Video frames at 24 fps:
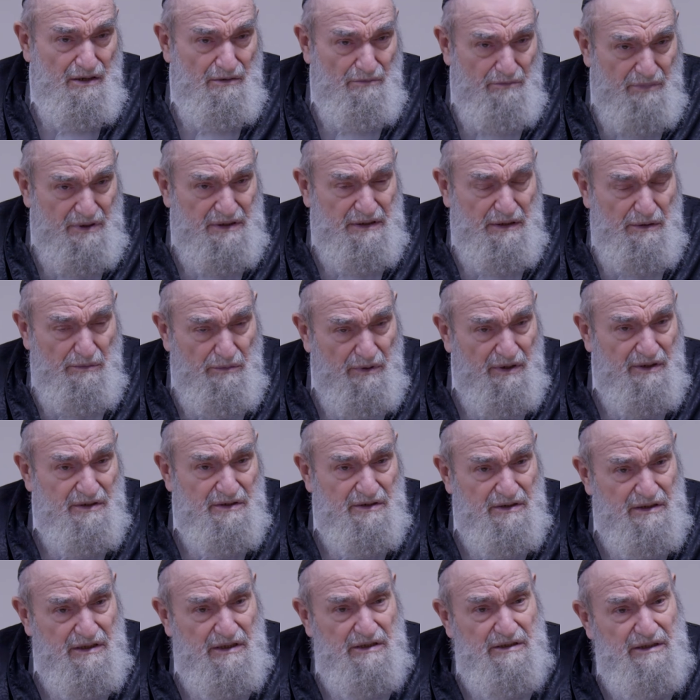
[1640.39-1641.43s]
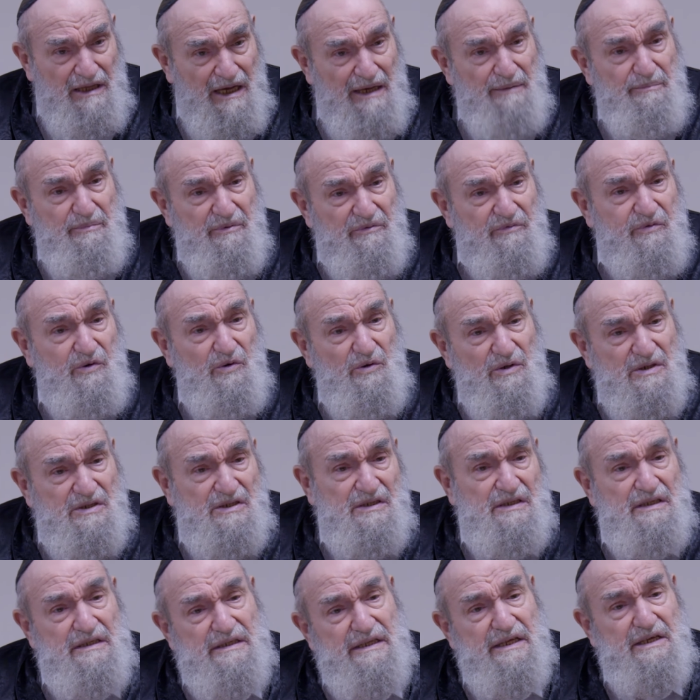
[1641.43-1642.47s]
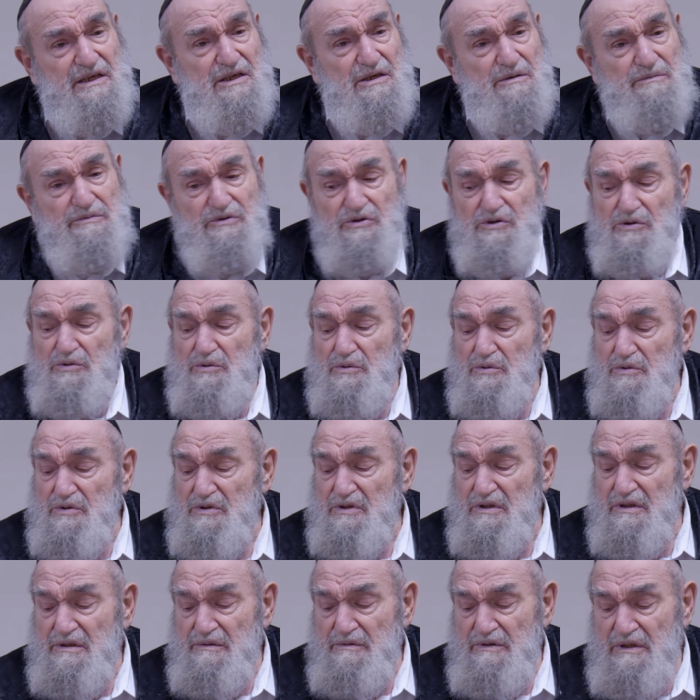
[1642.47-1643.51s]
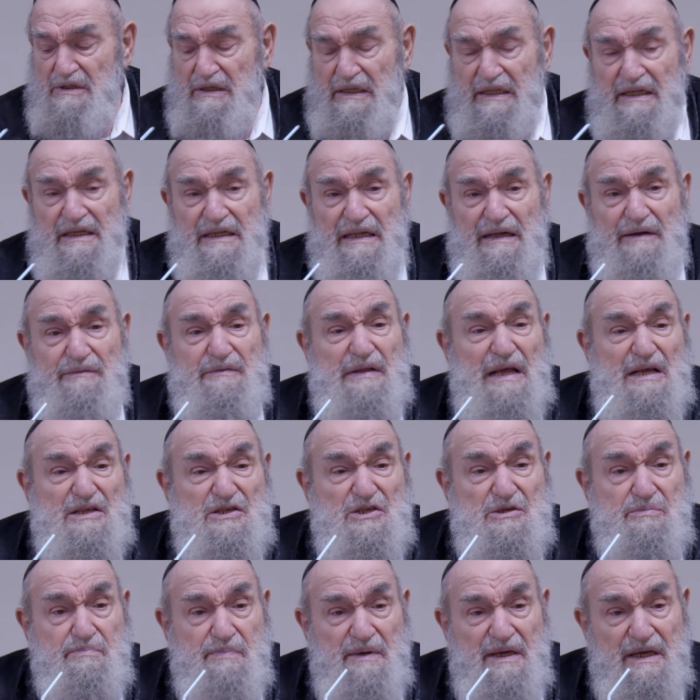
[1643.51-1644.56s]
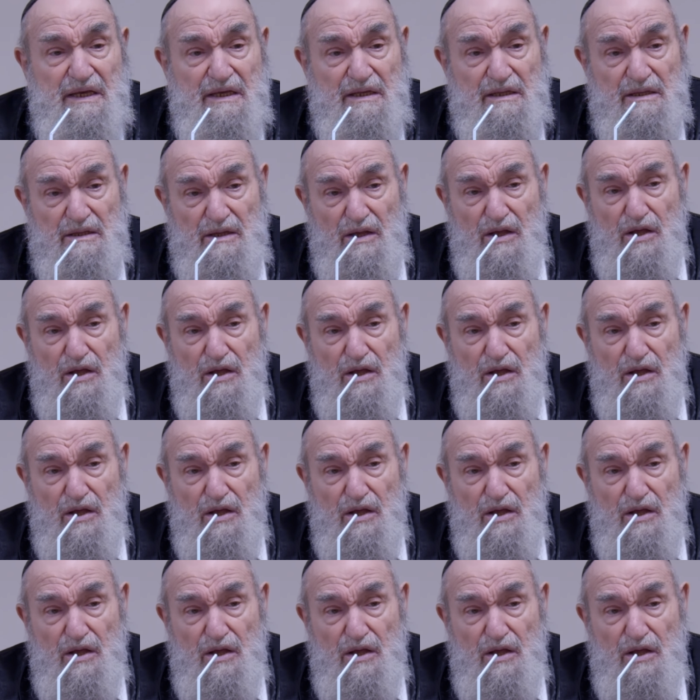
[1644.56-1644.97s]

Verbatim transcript: But they weren't the type of horse that they could use. They didn't have that speed.